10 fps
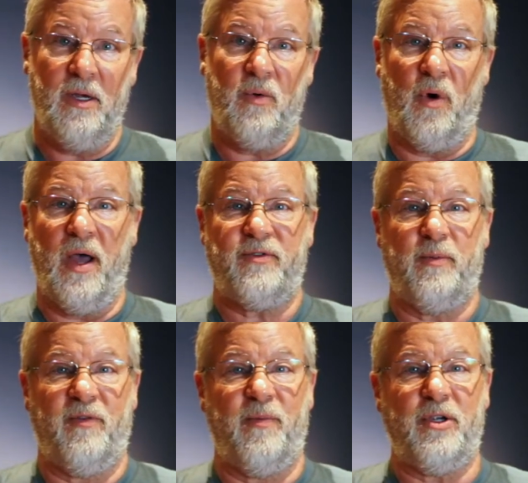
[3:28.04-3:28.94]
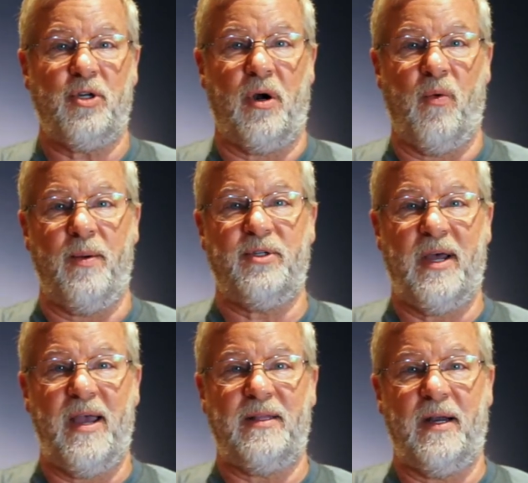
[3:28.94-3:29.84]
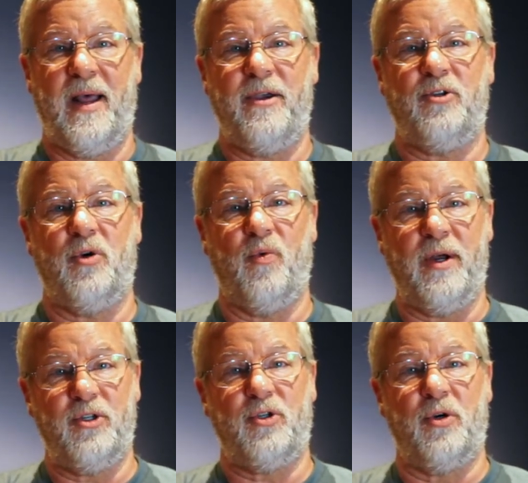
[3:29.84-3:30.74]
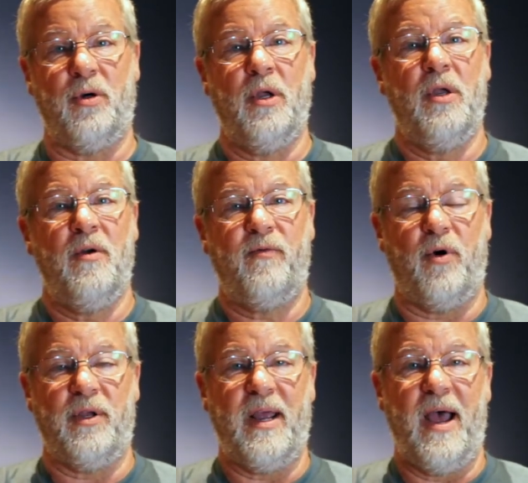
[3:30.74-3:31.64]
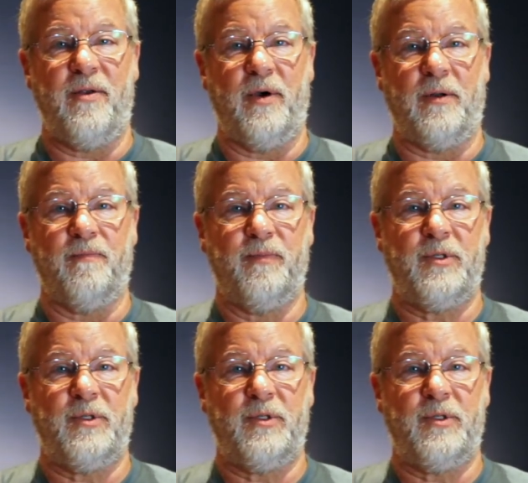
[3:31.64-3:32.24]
we'll have some information on our website that allow you to register for a gathering.